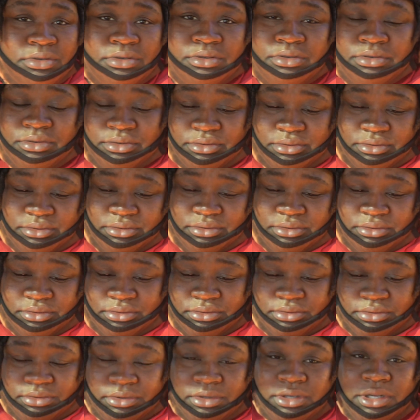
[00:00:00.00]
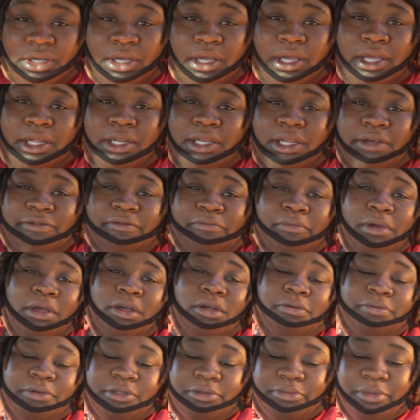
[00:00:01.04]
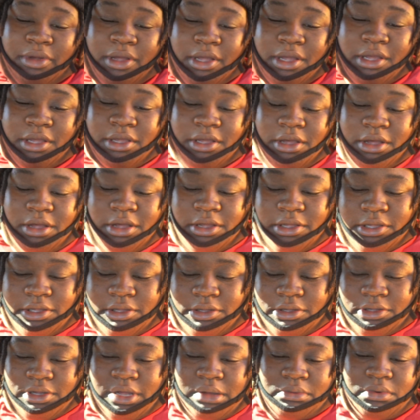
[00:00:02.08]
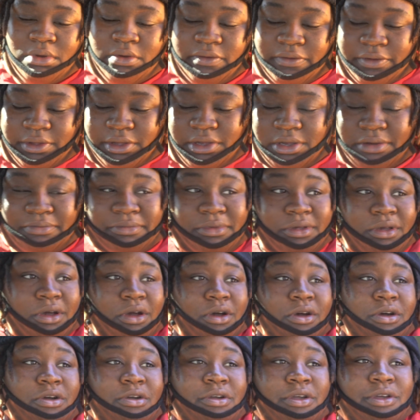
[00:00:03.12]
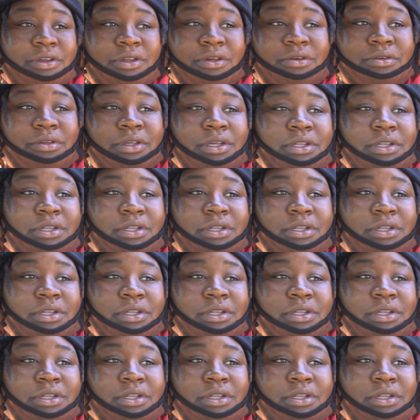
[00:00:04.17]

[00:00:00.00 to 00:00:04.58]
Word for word: Sure, we can. He can never make up his mind, y'all. He come over here, be hungry, don't